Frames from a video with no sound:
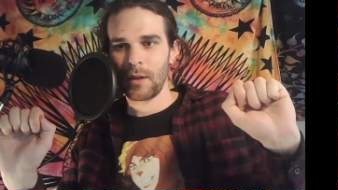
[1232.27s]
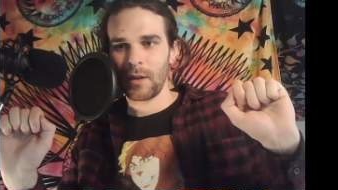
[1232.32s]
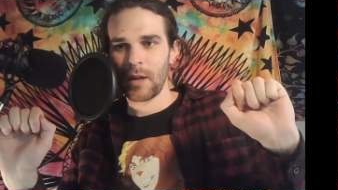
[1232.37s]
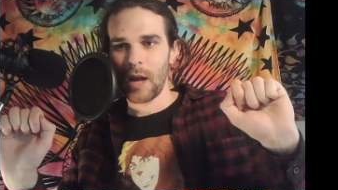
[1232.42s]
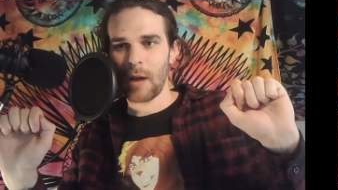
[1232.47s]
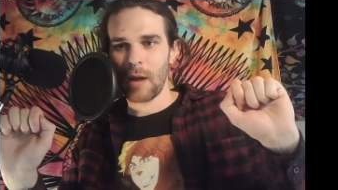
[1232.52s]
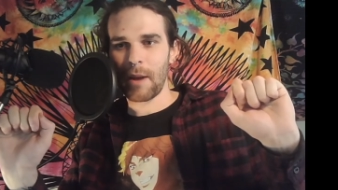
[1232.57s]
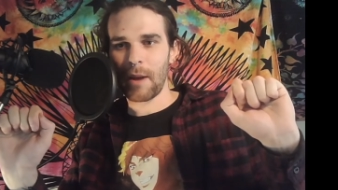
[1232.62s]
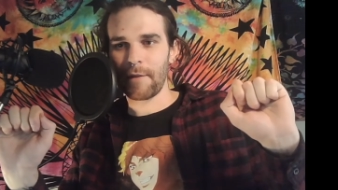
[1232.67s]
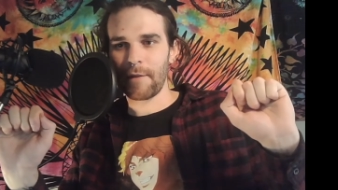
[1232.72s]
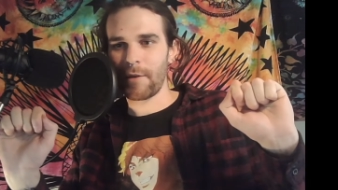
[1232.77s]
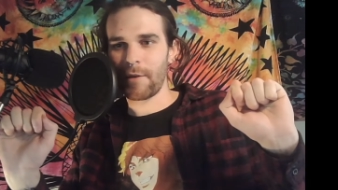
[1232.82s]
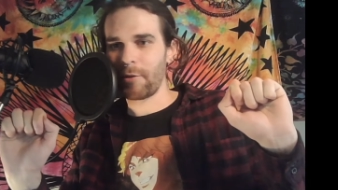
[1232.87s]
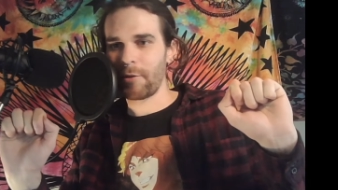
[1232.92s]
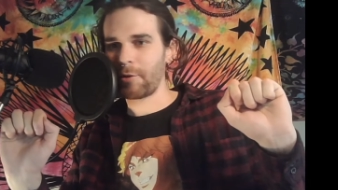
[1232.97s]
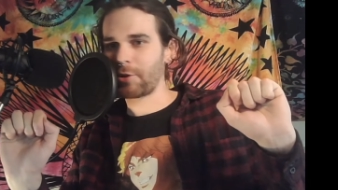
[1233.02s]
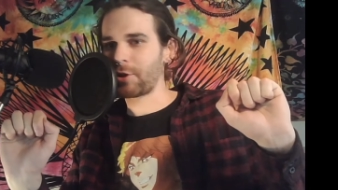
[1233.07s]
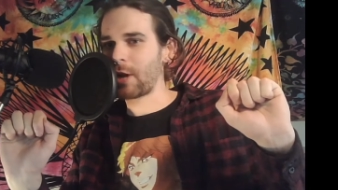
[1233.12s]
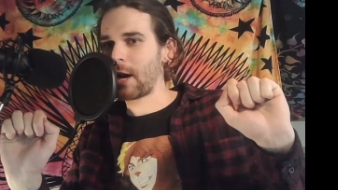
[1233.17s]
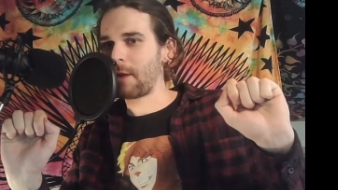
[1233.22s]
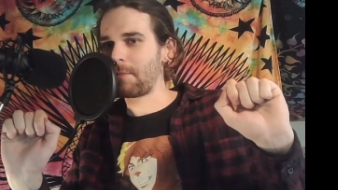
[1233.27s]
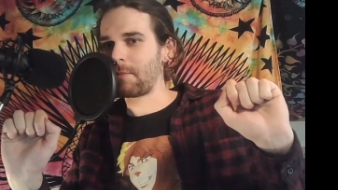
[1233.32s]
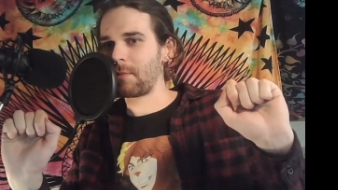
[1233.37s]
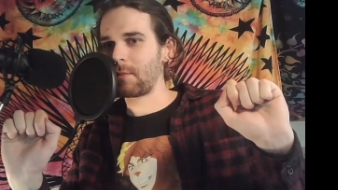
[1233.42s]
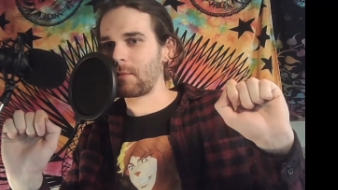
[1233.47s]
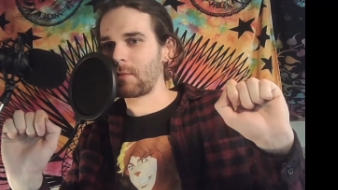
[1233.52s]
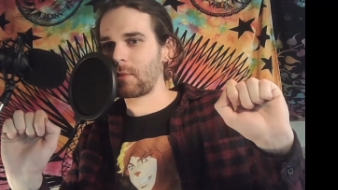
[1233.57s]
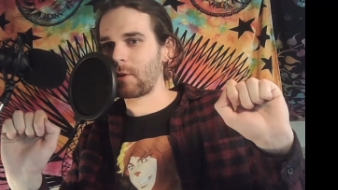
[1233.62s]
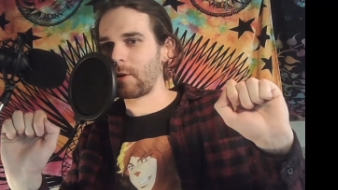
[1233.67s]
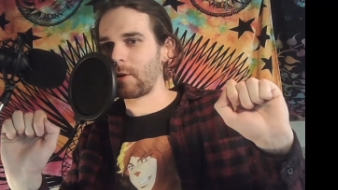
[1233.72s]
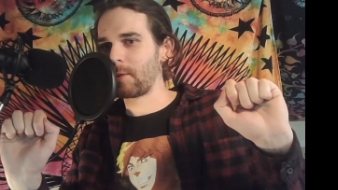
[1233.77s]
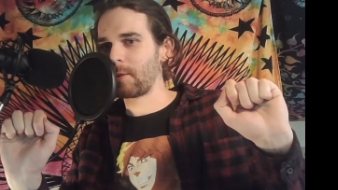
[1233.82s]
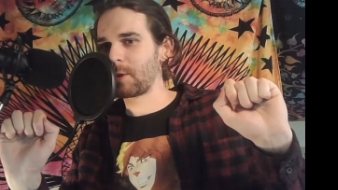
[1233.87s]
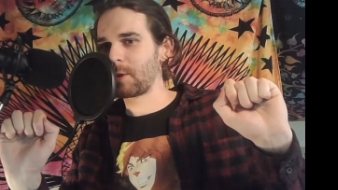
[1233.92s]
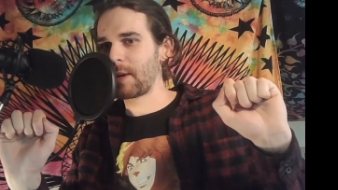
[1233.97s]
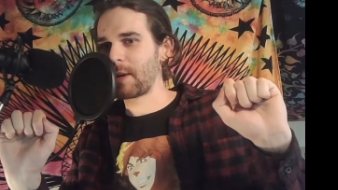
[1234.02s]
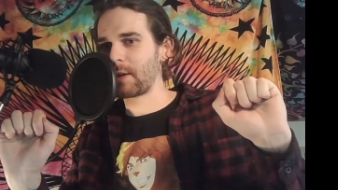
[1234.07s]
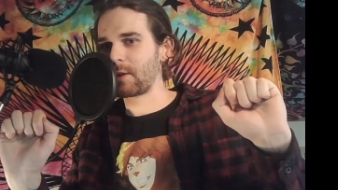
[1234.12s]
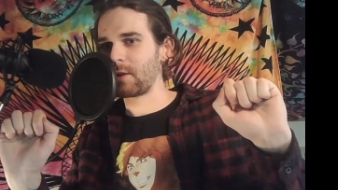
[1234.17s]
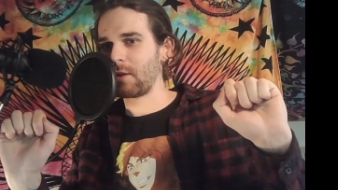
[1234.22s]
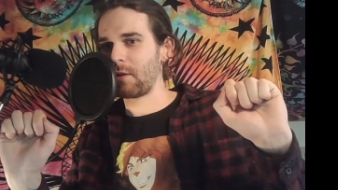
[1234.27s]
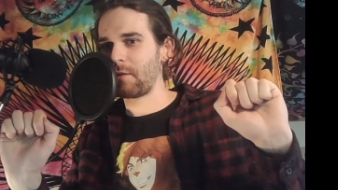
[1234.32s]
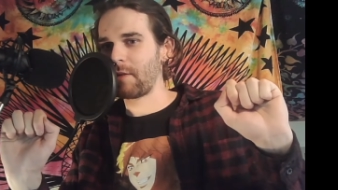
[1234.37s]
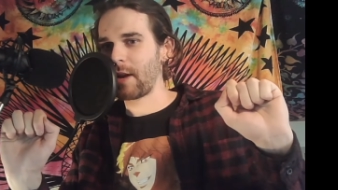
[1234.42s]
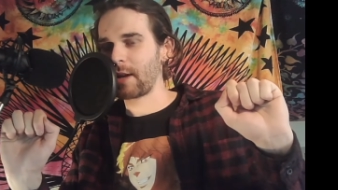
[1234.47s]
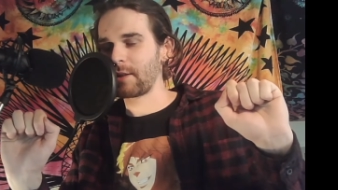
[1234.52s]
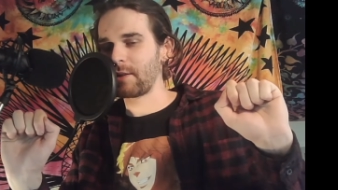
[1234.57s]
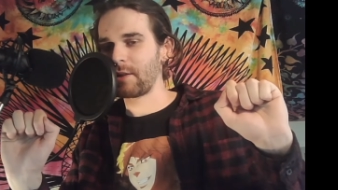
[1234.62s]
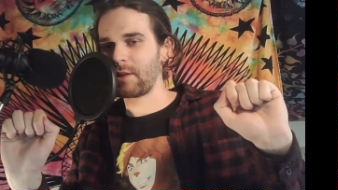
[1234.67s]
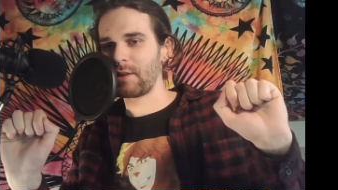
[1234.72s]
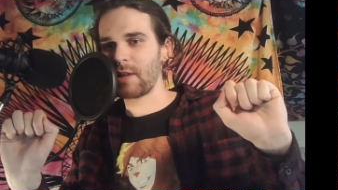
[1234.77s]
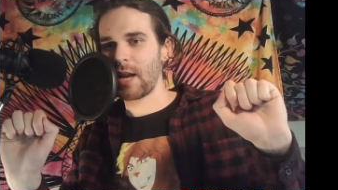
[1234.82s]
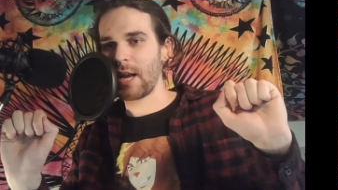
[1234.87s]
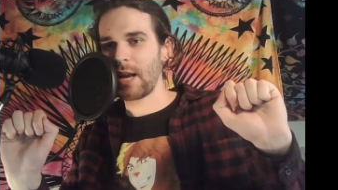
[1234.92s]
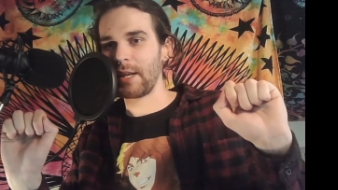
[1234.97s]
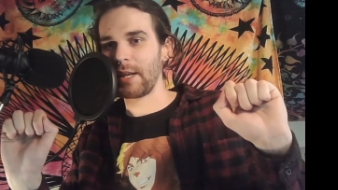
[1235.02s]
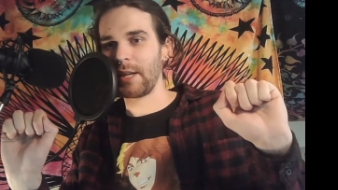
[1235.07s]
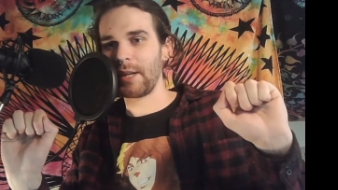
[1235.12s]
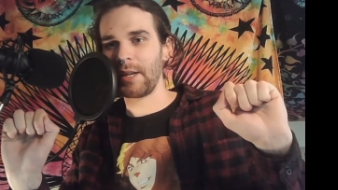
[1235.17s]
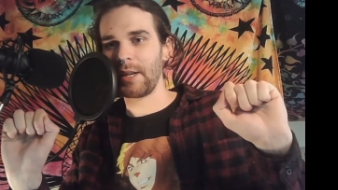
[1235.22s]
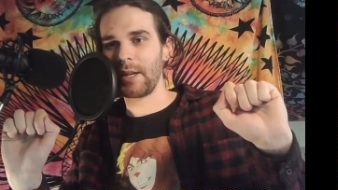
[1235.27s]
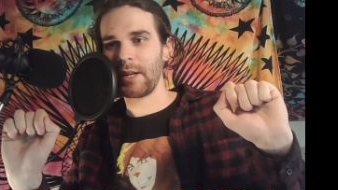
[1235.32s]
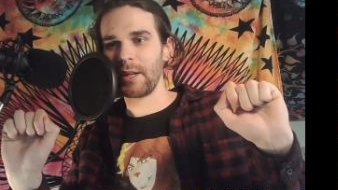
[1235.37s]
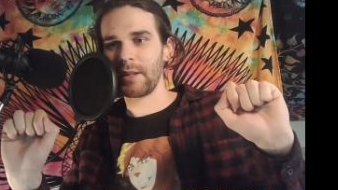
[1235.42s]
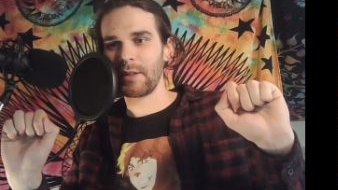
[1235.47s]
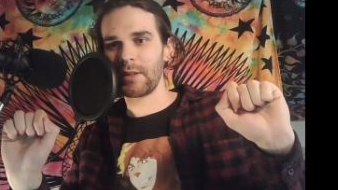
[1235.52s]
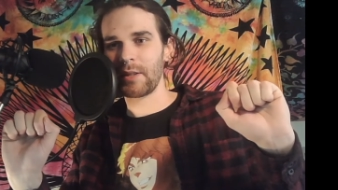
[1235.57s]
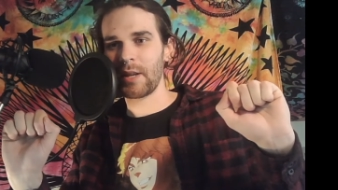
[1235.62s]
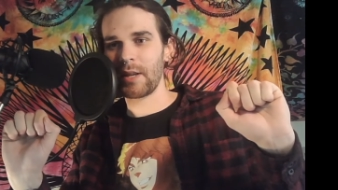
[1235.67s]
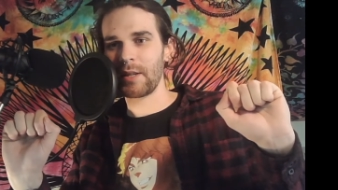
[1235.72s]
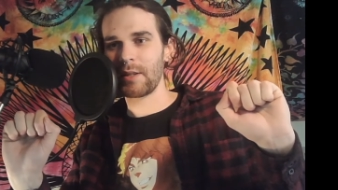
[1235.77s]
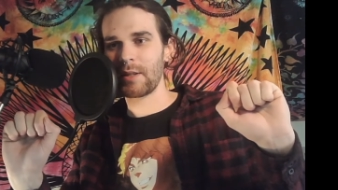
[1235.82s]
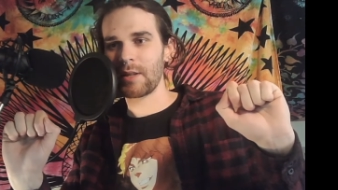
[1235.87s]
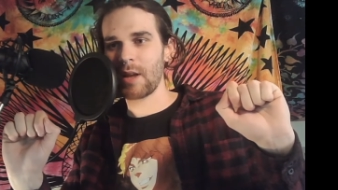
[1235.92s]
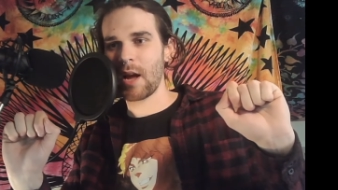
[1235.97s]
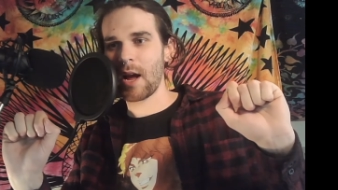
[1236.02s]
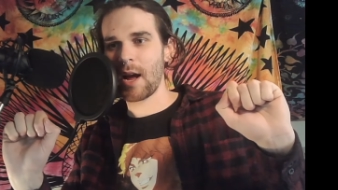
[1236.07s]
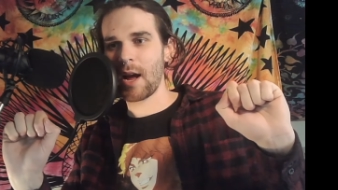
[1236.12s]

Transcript: might Photoshop or special effects a sign in here. It says,